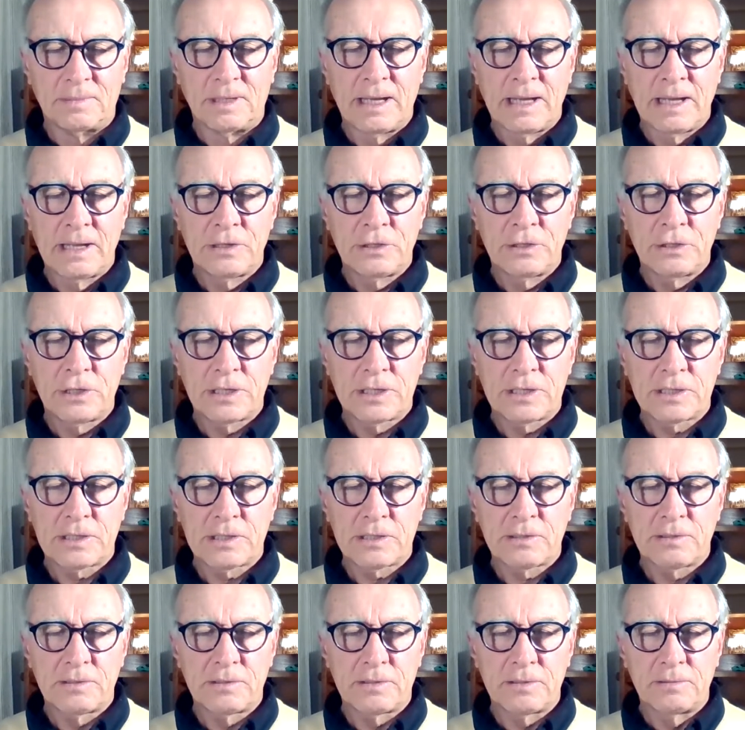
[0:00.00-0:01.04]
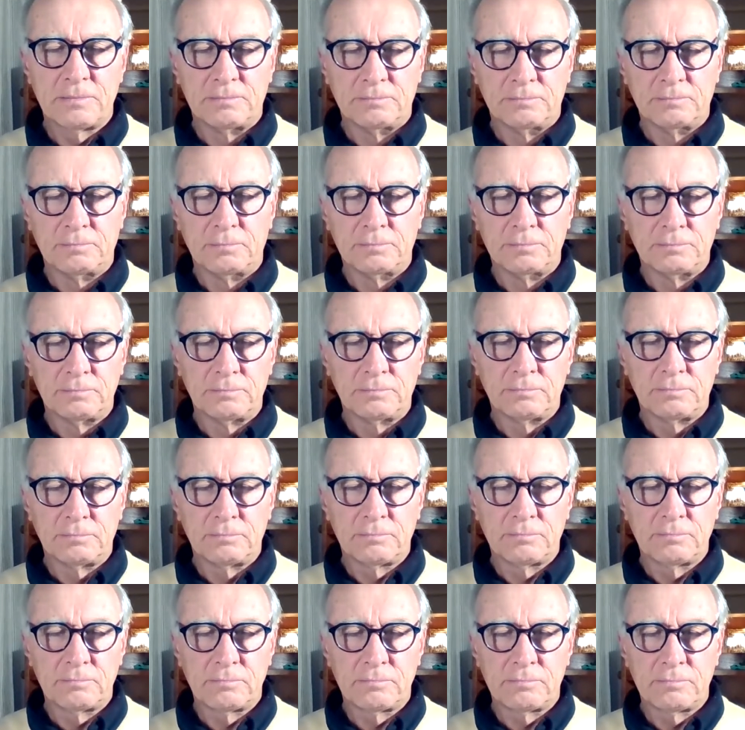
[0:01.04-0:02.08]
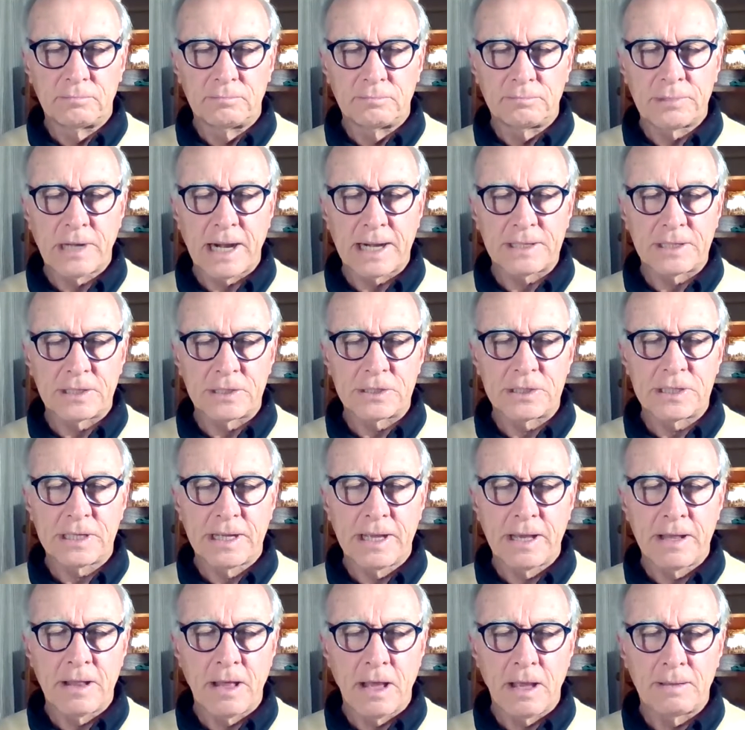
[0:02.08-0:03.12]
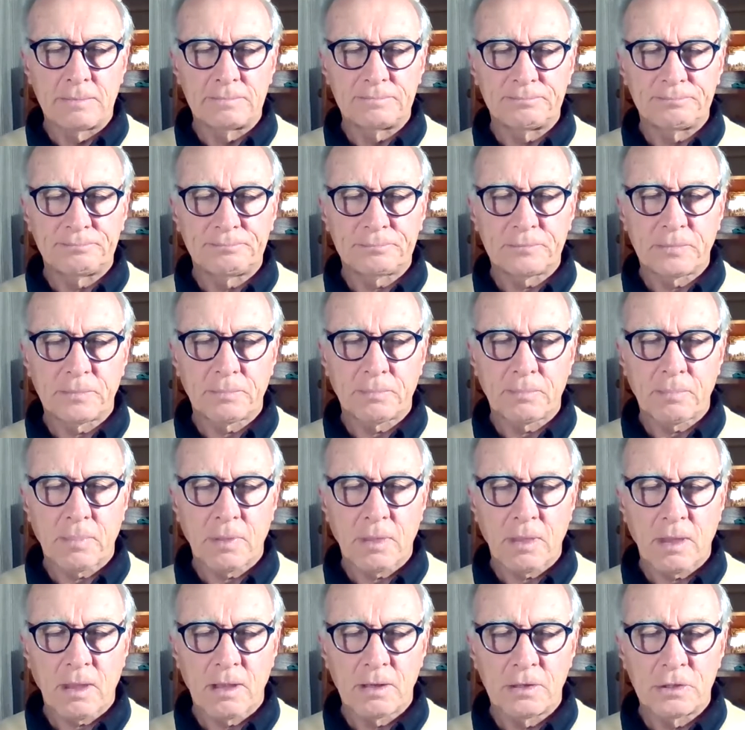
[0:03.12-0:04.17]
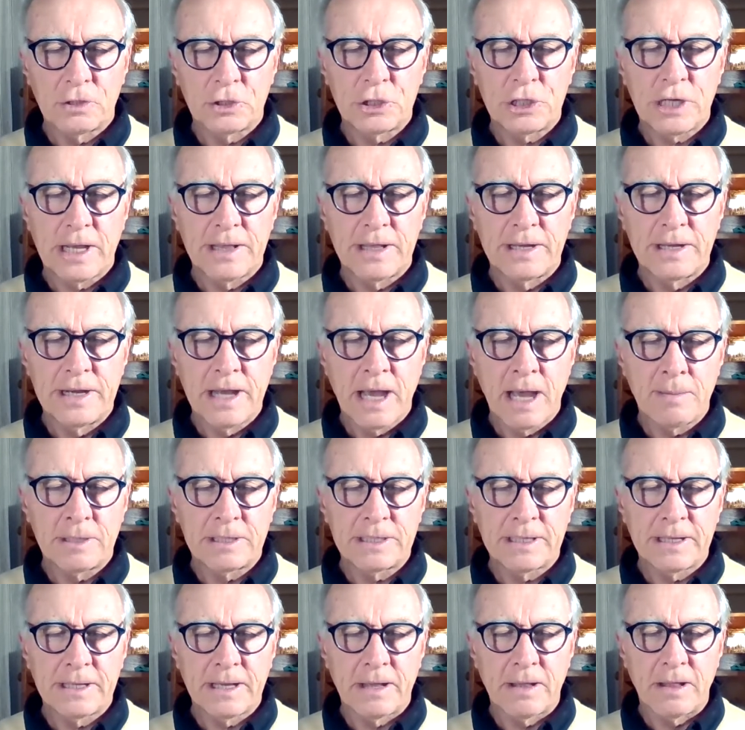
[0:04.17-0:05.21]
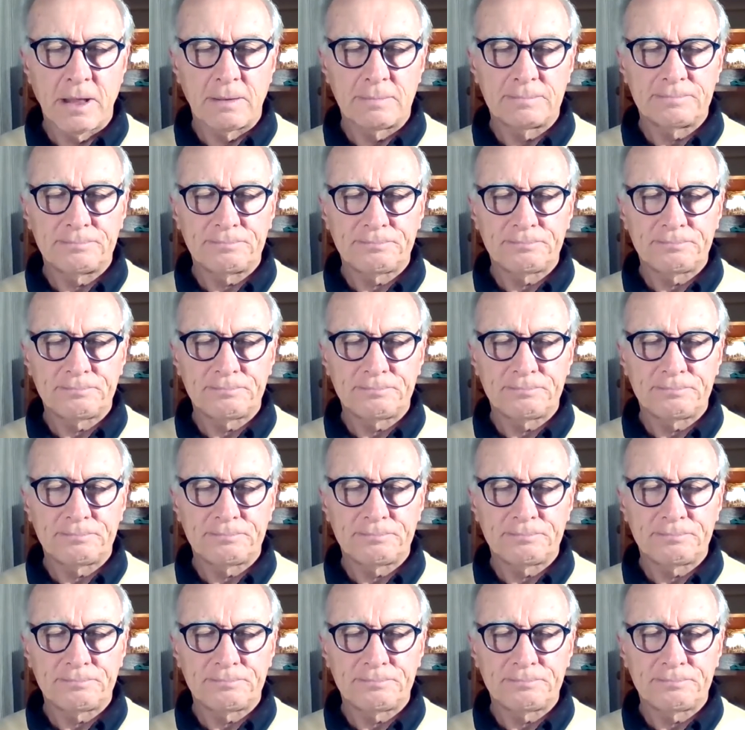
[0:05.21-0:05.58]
and just practice together, share the Dharma together.